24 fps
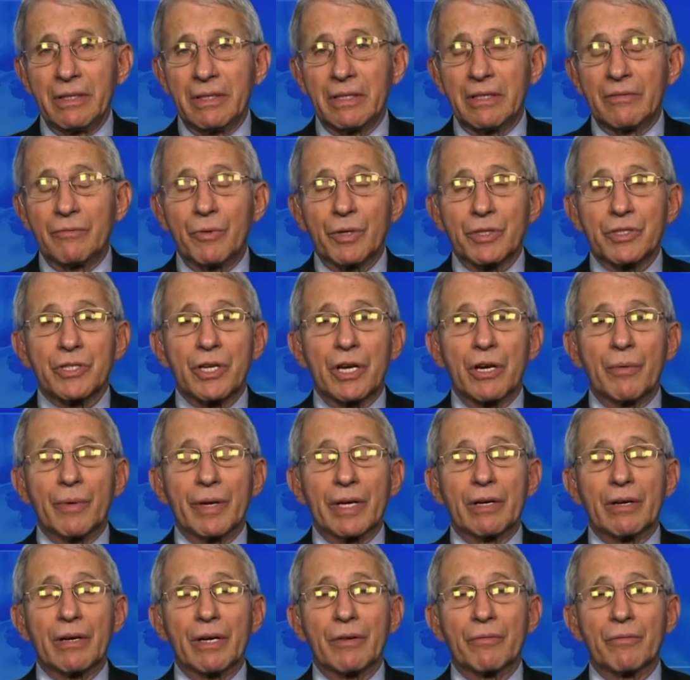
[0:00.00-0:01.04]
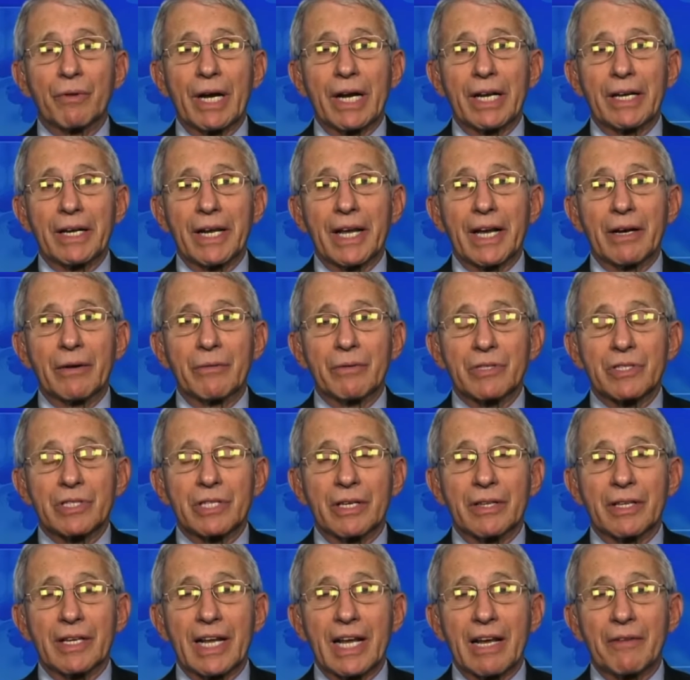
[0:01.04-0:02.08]
of what's going on right now in
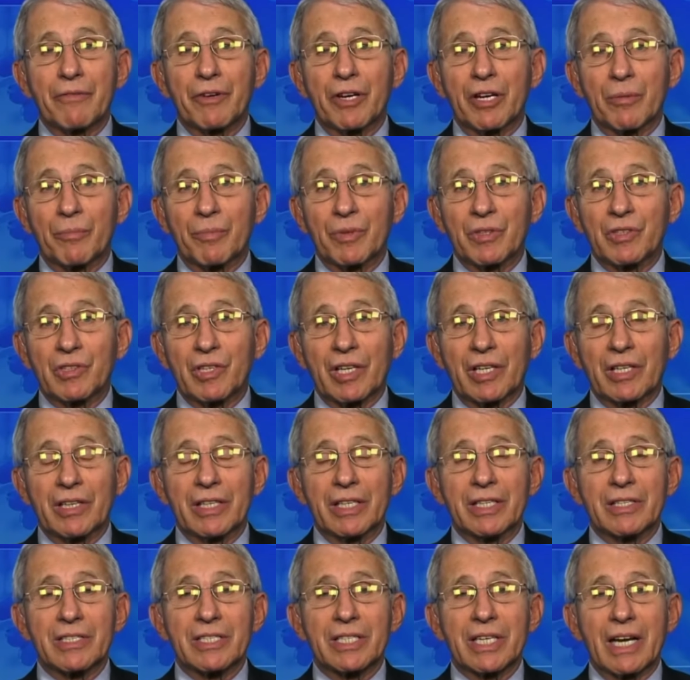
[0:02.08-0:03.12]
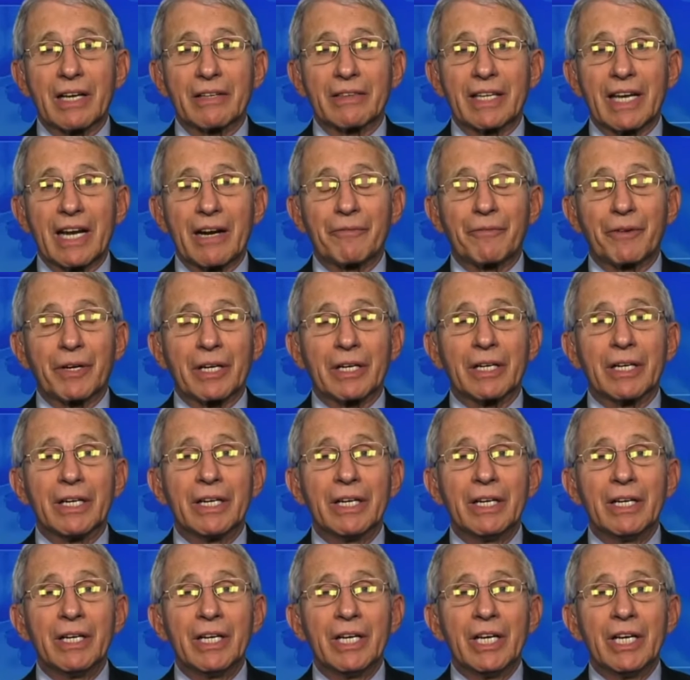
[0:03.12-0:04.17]
Southern Africa, particularly in South Africa,
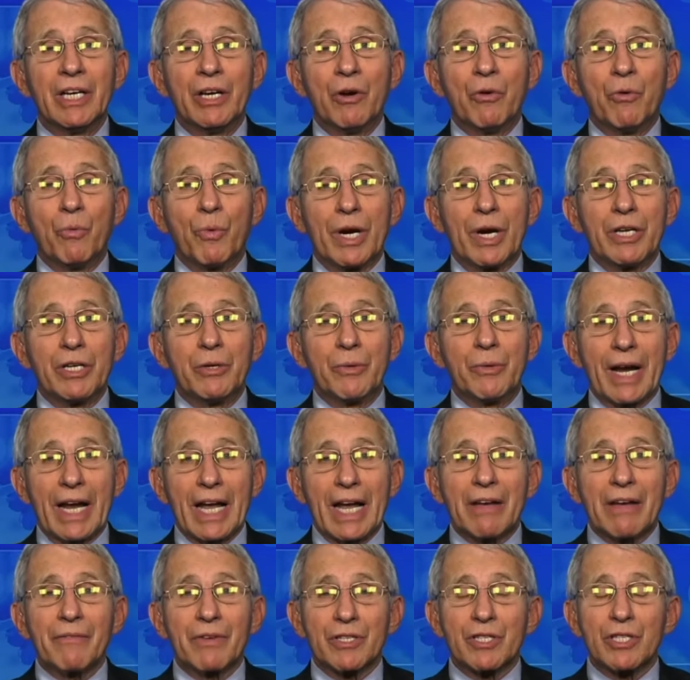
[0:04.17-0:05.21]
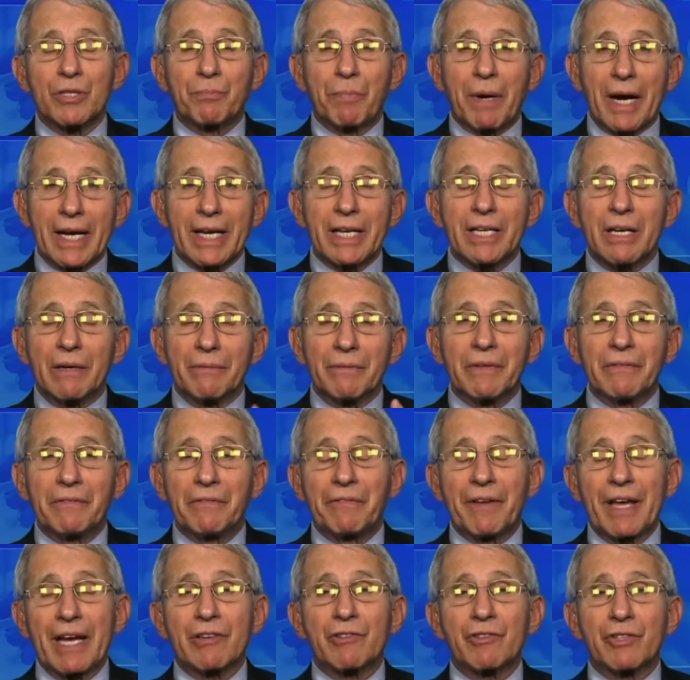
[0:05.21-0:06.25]
when you have a spike of
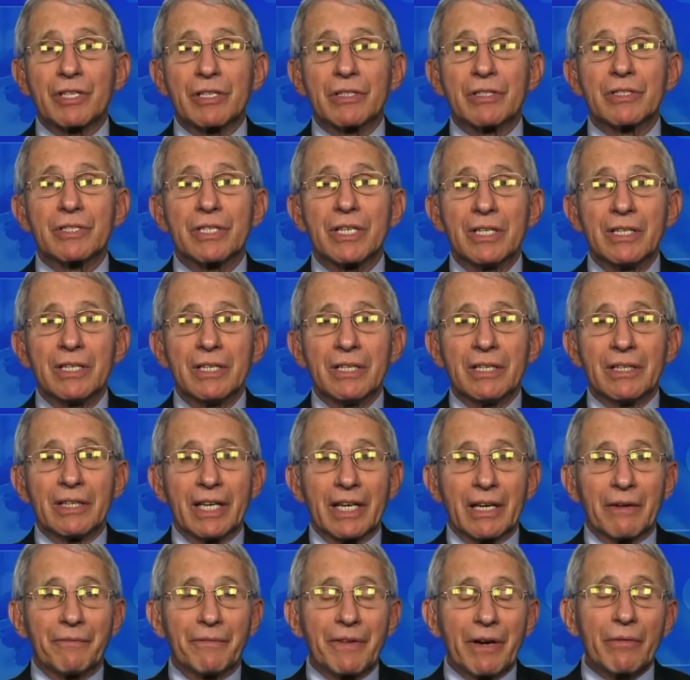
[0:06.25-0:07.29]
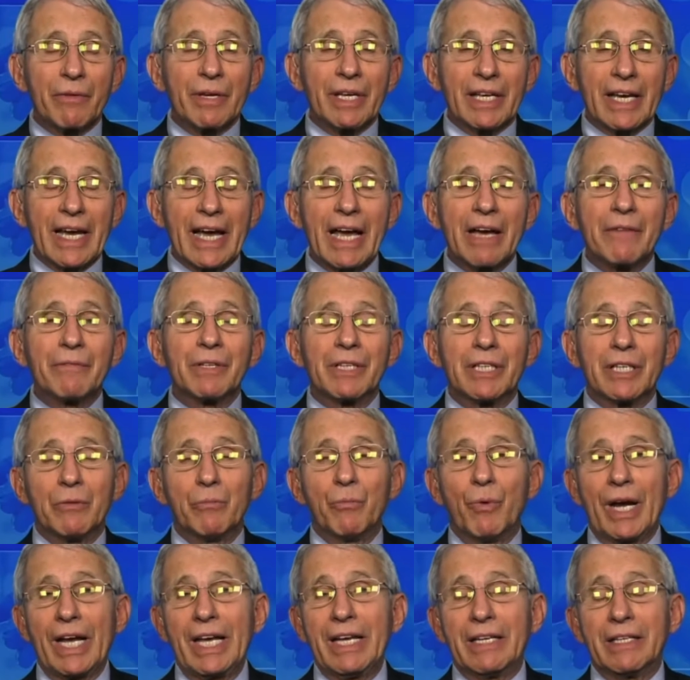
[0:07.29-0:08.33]
infections, they are very heavily
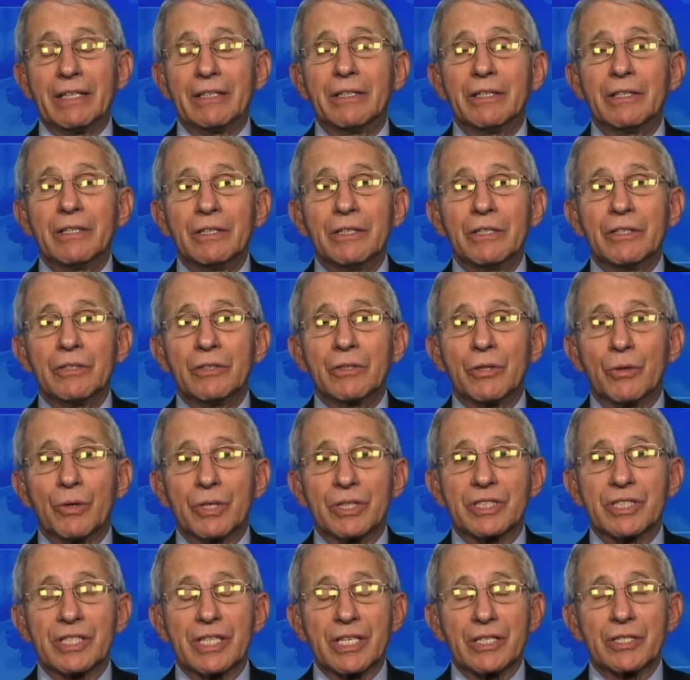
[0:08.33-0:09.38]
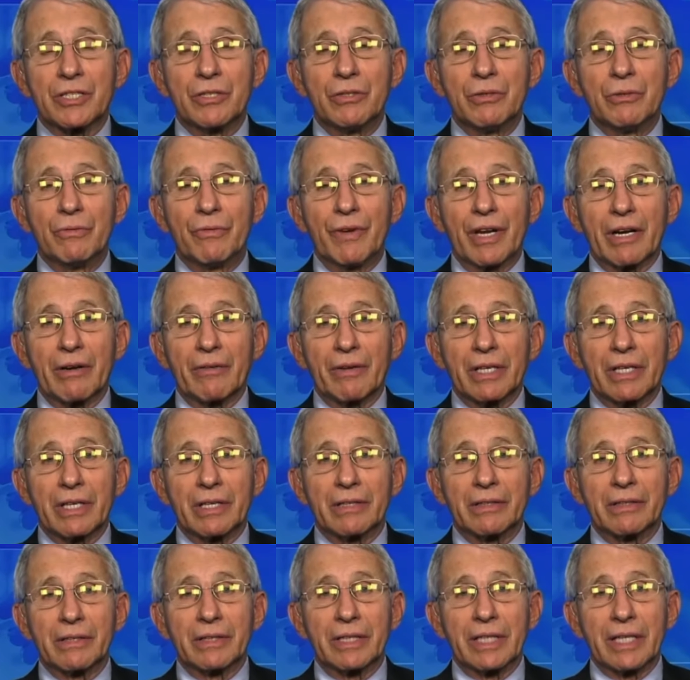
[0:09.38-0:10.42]
weighted towards this new
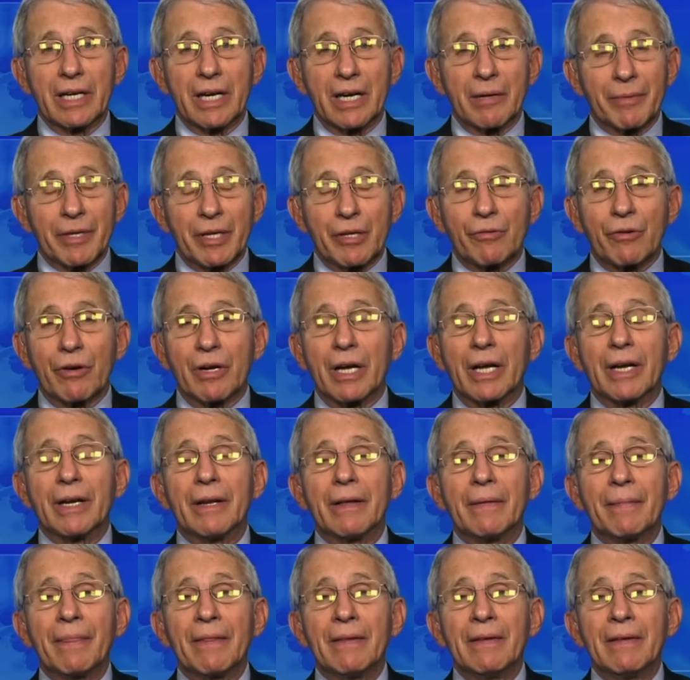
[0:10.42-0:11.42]
variant, the Omicron.